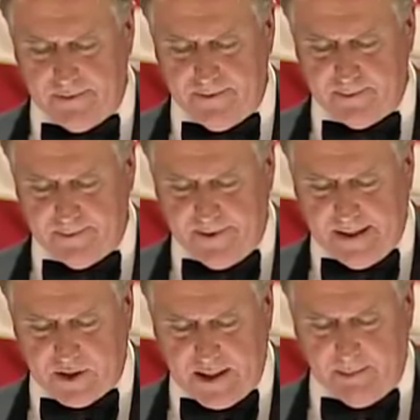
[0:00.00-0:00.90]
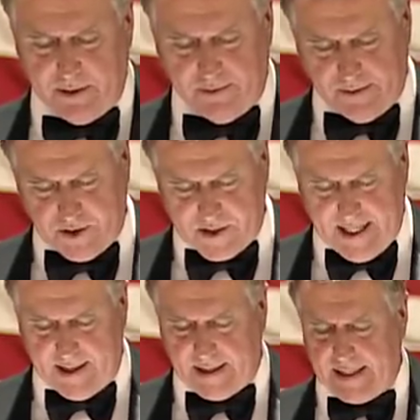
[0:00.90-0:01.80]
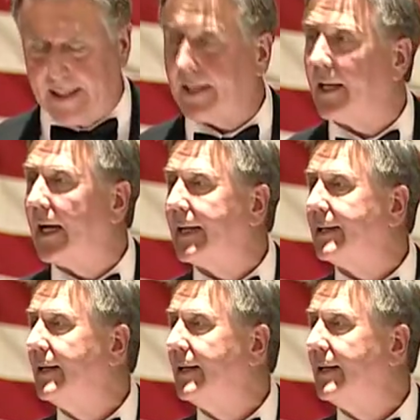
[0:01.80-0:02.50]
the fire siren would sound late at night,